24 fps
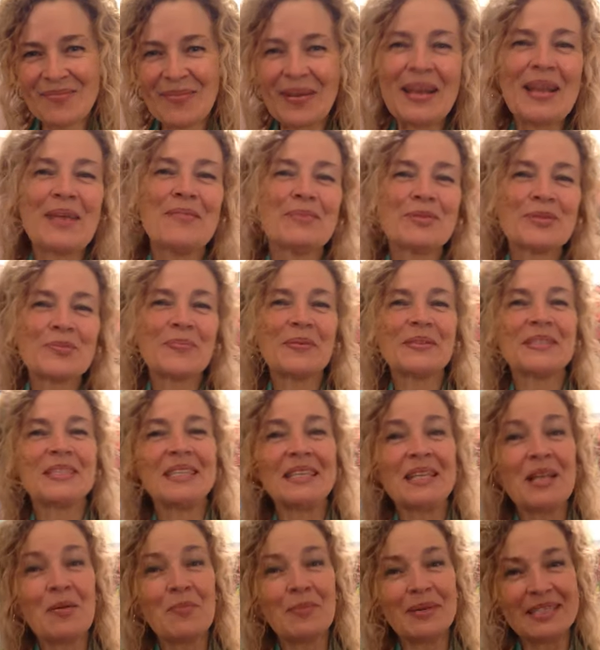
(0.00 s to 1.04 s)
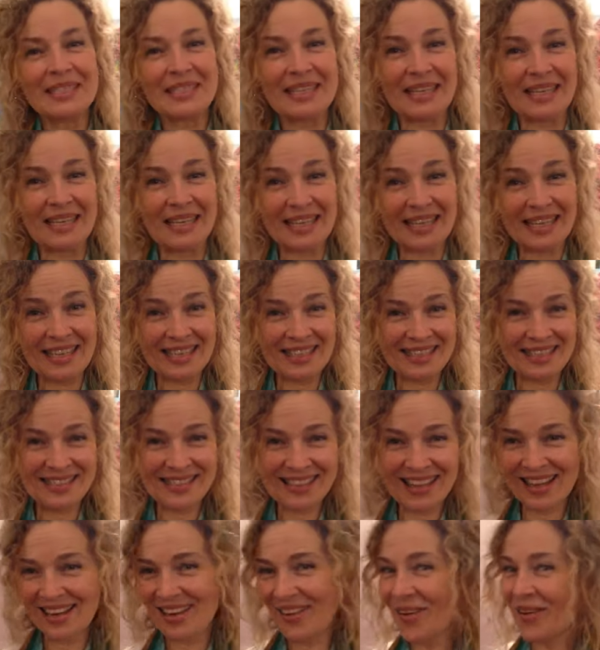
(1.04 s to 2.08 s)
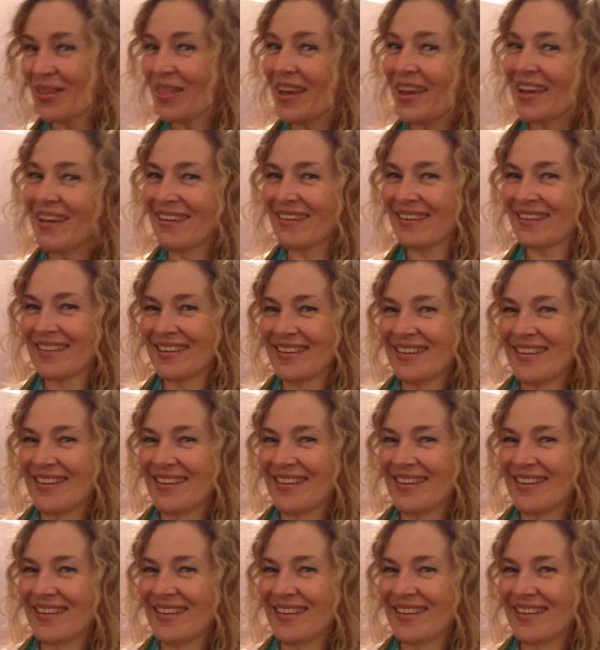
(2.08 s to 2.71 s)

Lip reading: My name is Bettina Madini. Hello there.